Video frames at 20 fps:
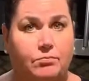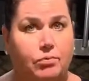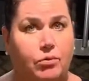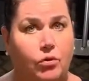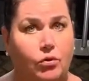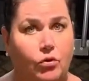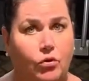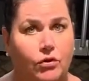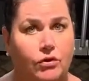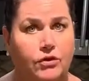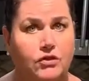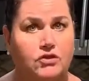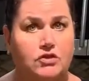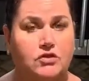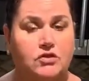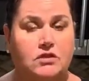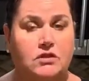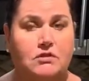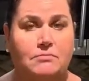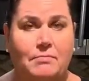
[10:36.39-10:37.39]
pull the
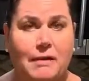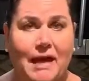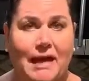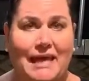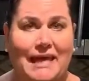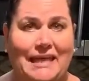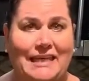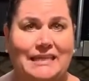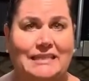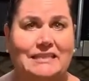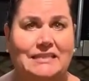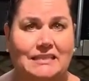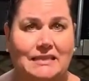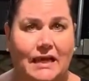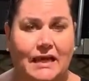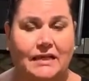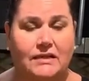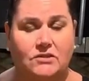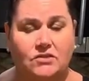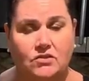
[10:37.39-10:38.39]
juices back
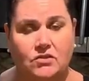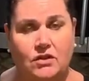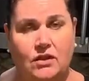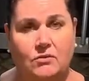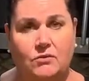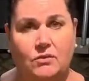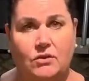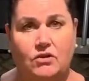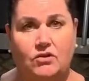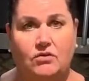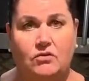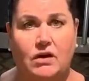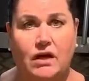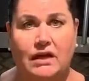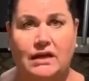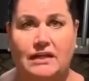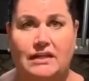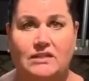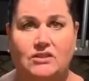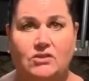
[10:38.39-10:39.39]
inside so that when you
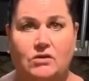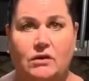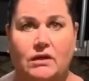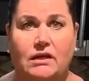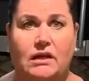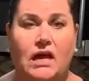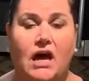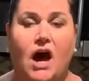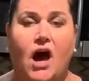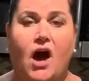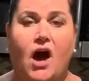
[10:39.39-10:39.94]
cut into it,